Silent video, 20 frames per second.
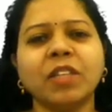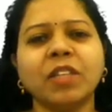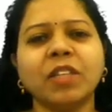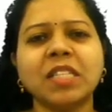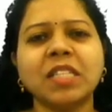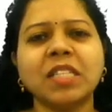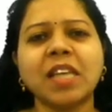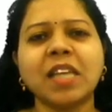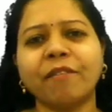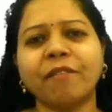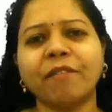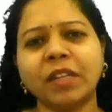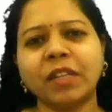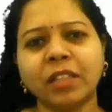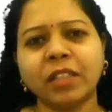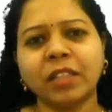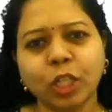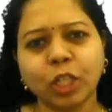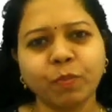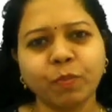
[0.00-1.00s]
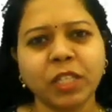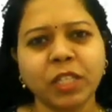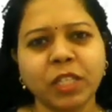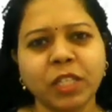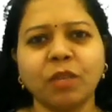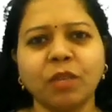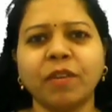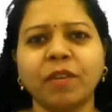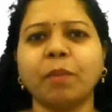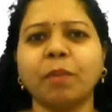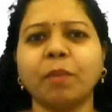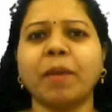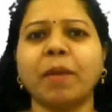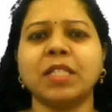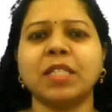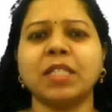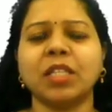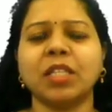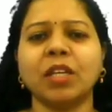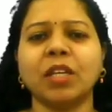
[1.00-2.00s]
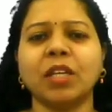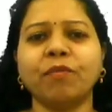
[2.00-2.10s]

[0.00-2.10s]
which is having their specific mass.